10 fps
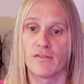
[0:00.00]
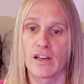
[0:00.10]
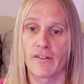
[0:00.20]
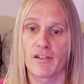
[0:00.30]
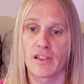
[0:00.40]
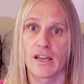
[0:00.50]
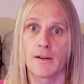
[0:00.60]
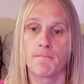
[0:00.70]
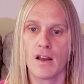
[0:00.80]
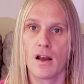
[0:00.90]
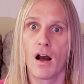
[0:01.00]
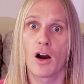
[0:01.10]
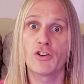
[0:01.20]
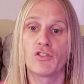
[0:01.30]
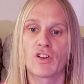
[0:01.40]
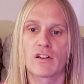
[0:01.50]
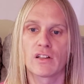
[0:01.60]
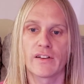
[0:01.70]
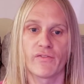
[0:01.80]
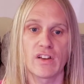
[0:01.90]
to everything? Are you
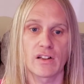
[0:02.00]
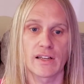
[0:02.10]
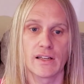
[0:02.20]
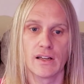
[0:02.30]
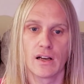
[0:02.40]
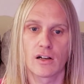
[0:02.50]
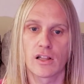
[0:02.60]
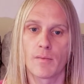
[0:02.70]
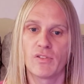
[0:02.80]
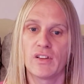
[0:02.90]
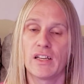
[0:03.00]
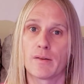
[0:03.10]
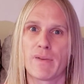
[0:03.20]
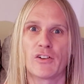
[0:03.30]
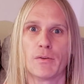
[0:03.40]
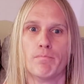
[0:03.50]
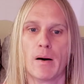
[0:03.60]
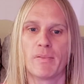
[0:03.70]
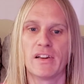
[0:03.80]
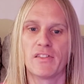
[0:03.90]
suddenly feeling clumsy and about to
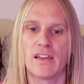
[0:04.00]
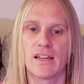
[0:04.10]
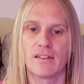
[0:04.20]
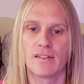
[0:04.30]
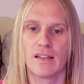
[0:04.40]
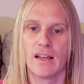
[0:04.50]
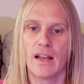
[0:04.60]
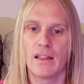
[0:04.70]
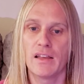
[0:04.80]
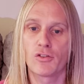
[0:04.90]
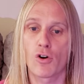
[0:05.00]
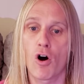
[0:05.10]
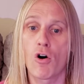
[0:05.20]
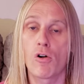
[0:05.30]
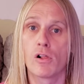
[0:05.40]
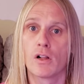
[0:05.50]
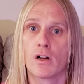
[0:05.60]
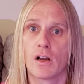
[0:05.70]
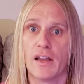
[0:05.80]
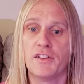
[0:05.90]
bump into things? These are all
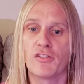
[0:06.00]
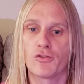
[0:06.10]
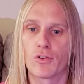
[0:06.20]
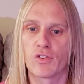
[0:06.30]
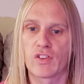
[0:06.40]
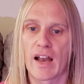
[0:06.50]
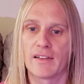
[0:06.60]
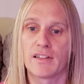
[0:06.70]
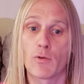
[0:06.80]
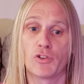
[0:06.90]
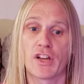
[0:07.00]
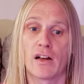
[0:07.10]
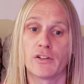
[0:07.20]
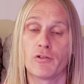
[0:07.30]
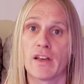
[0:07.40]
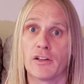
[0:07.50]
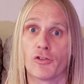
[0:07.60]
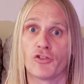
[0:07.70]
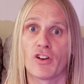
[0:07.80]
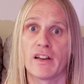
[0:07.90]
additional signs that will tell you that you're
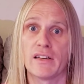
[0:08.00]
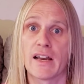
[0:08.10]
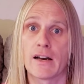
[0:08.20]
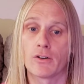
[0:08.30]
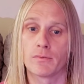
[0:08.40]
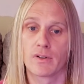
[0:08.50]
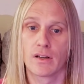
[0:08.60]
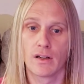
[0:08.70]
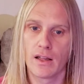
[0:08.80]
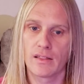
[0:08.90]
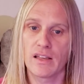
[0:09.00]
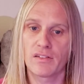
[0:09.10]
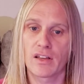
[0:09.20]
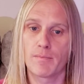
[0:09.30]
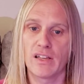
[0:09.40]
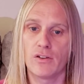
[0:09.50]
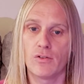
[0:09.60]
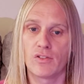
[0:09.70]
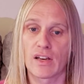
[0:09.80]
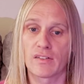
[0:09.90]
shutting down. These can be
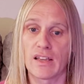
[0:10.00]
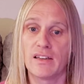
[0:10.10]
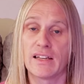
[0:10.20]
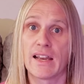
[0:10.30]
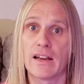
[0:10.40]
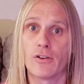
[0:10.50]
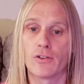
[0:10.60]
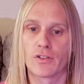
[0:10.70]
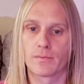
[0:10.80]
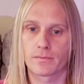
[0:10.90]
used as indicators.